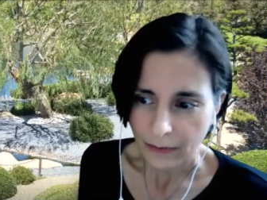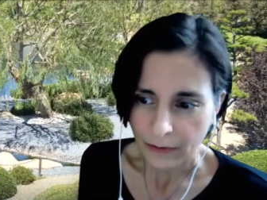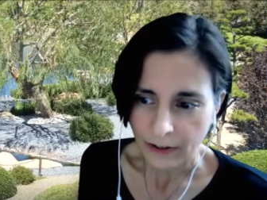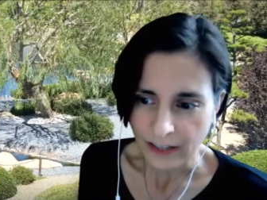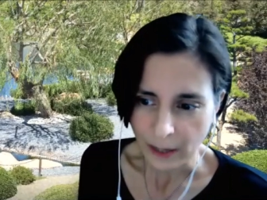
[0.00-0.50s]
for
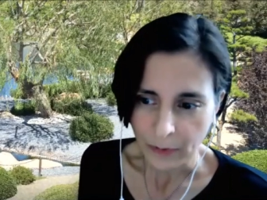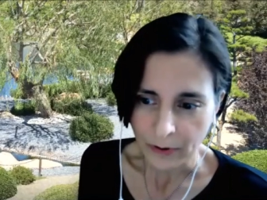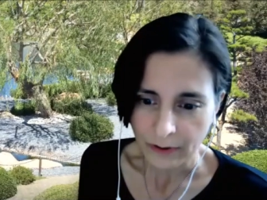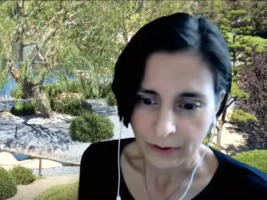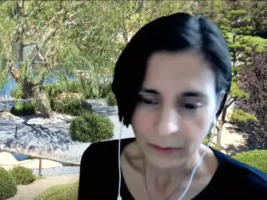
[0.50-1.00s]

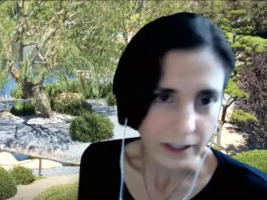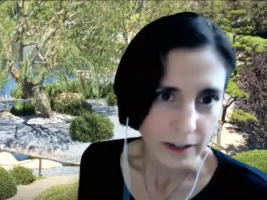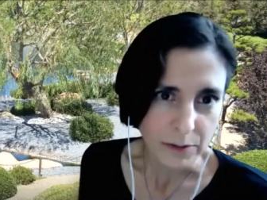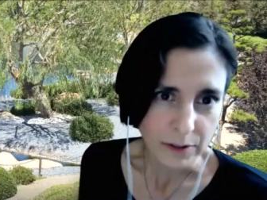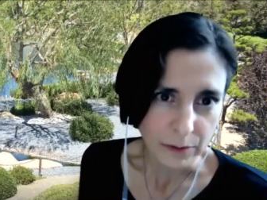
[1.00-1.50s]
example, when it
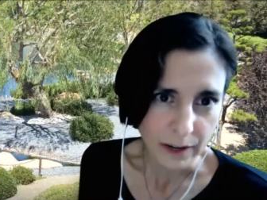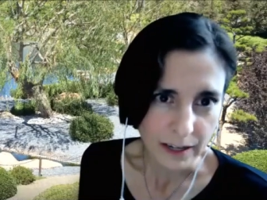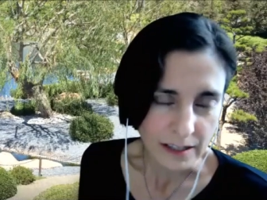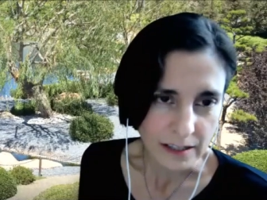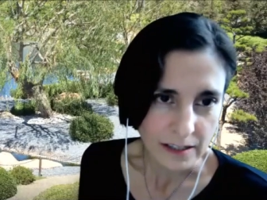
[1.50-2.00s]
comes to
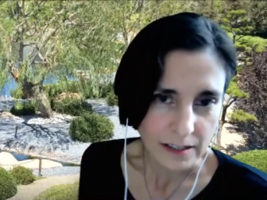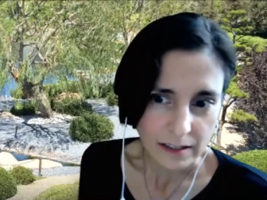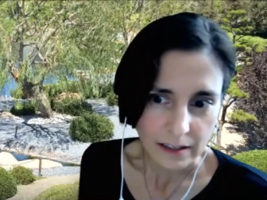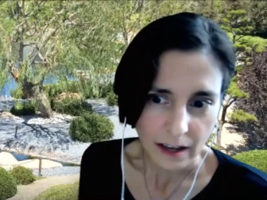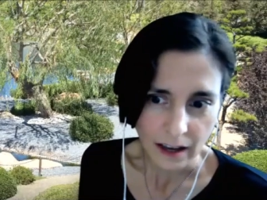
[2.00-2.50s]
raises,
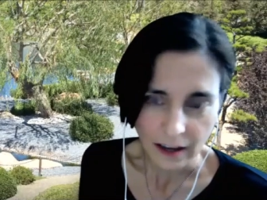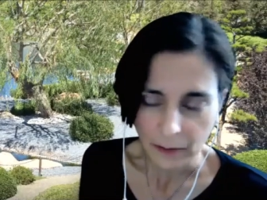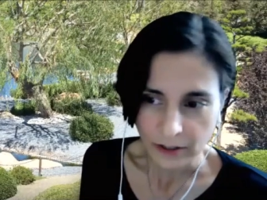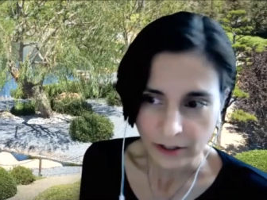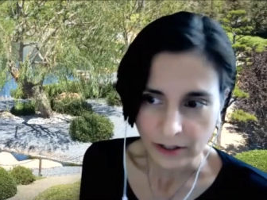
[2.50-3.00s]
I
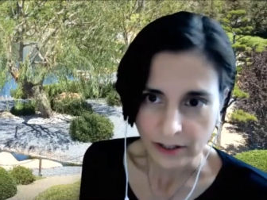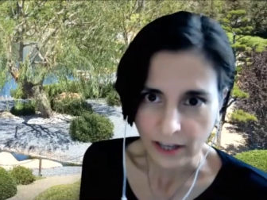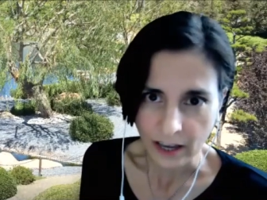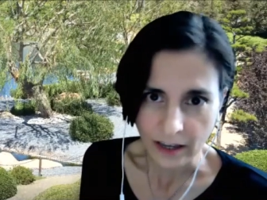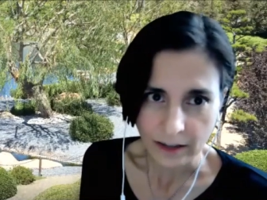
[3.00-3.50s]
would just
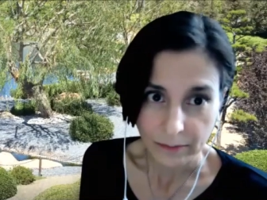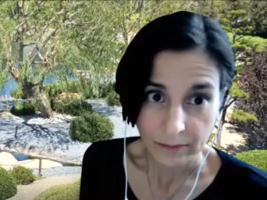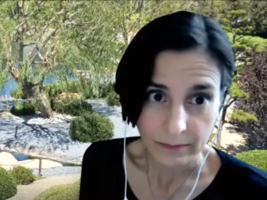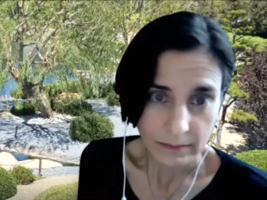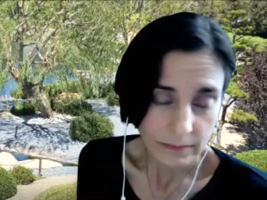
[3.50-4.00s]
say,
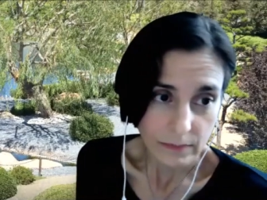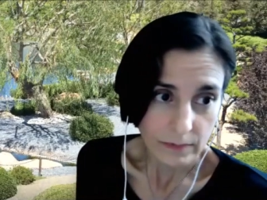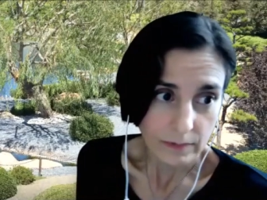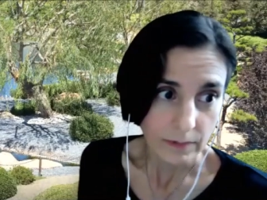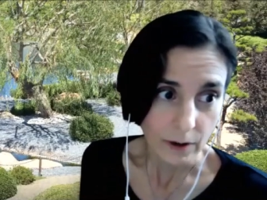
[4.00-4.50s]

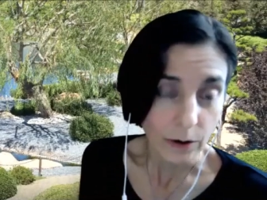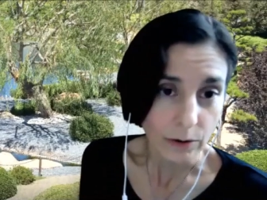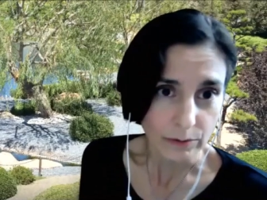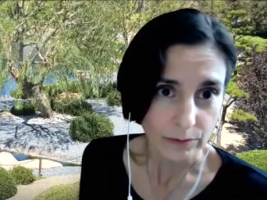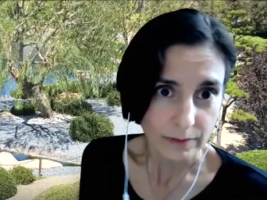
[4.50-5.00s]

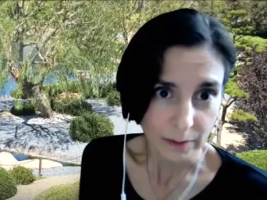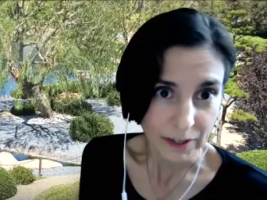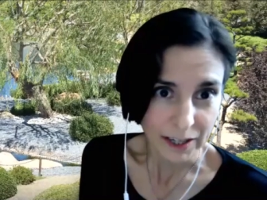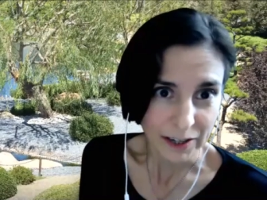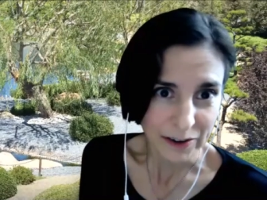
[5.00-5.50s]
oh, I'm
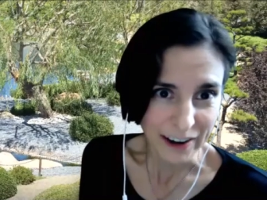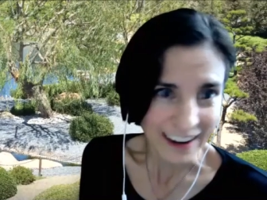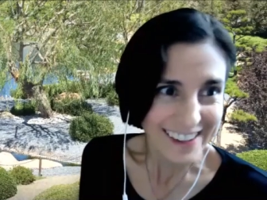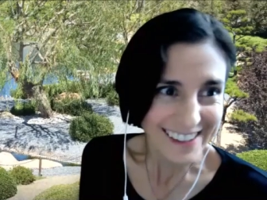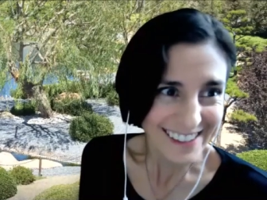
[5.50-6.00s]
getting a
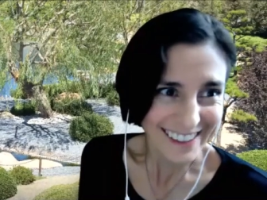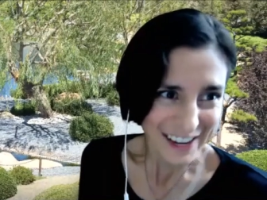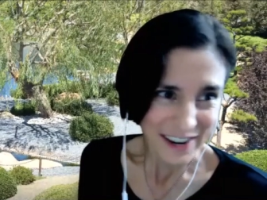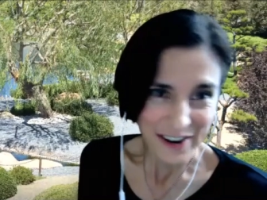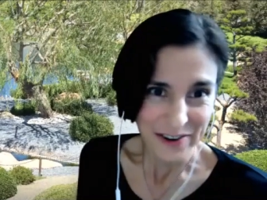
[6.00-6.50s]
raise?
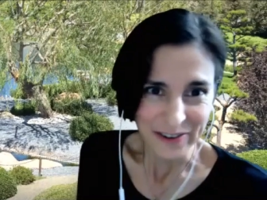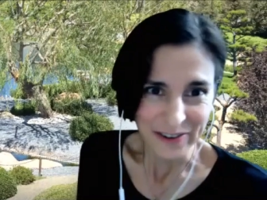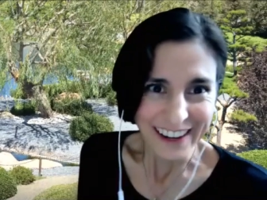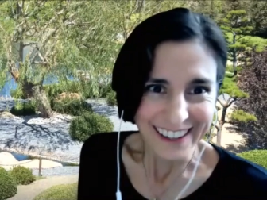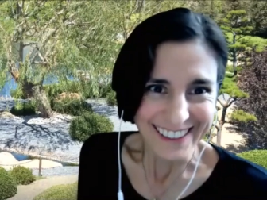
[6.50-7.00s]

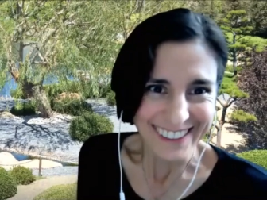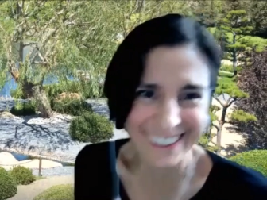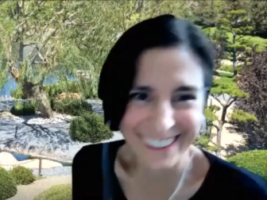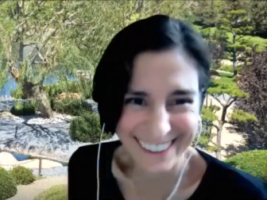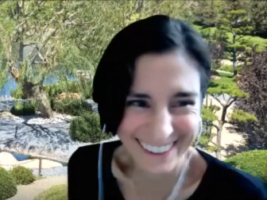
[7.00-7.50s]
Great,
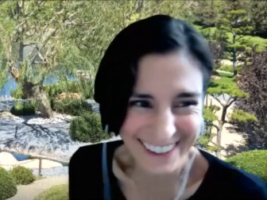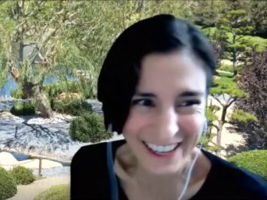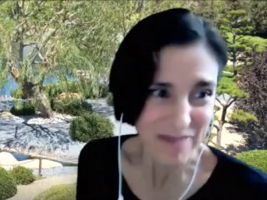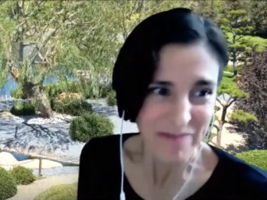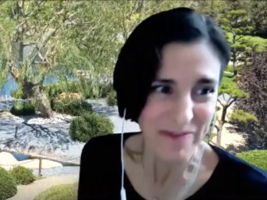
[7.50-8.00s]

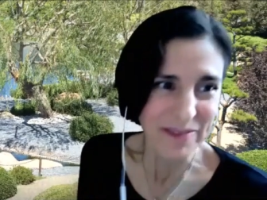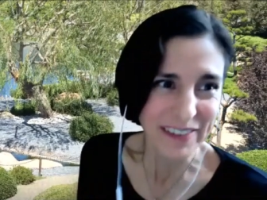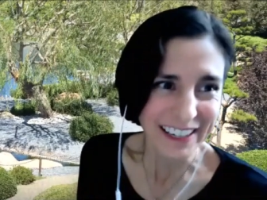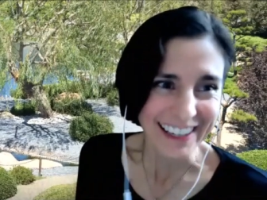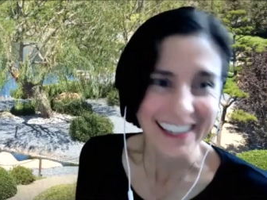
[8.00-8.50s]
more
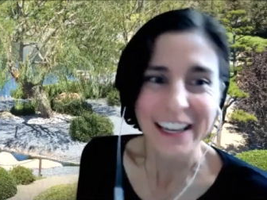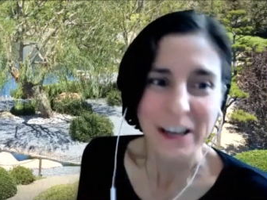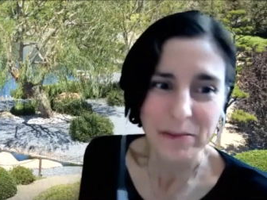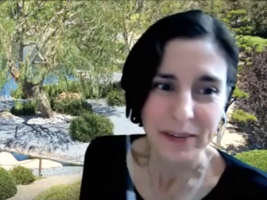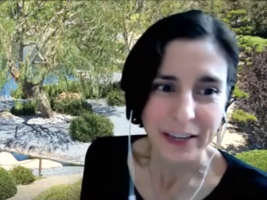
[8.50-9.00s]
money.
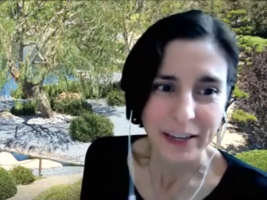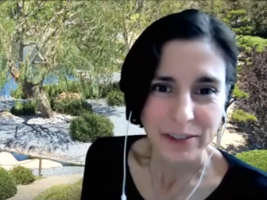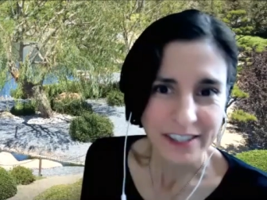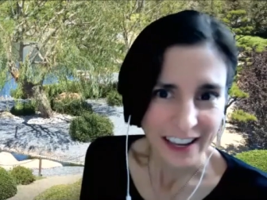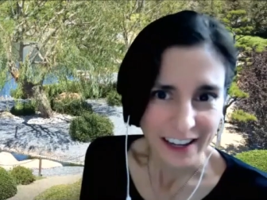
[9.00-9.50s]
But he would
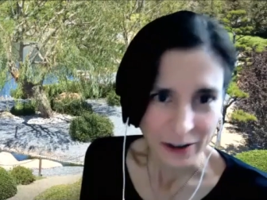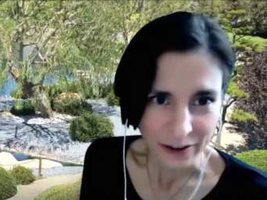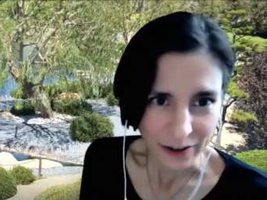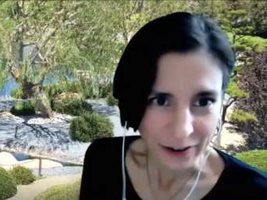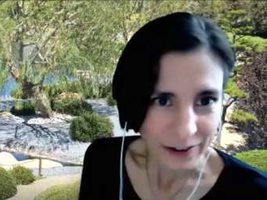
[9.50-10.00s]
say, no,
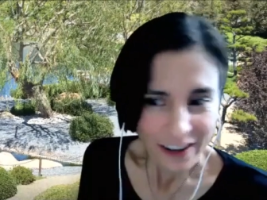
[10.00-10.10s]
no.